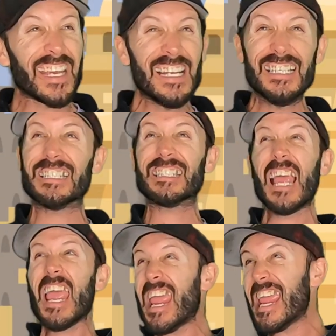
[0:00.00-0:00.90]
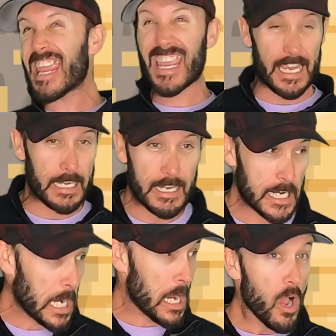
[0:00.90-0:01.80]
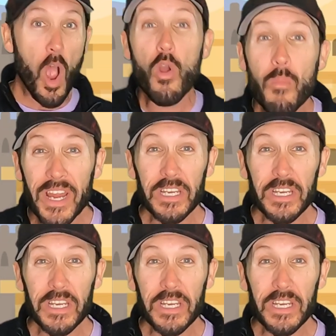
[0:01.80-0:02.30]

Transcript: can see! Oh my